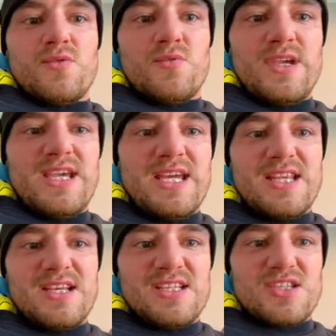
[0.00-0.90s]
We
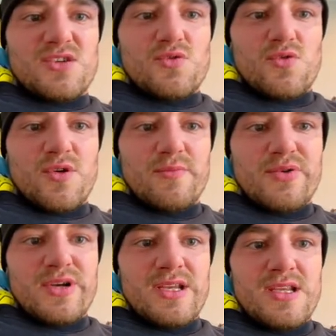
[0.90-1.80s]
get the
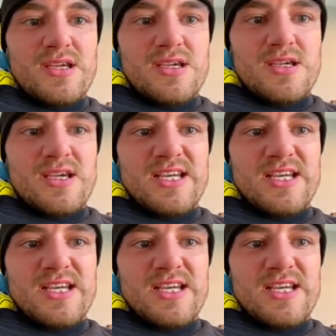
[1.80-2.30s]
Scorbunny.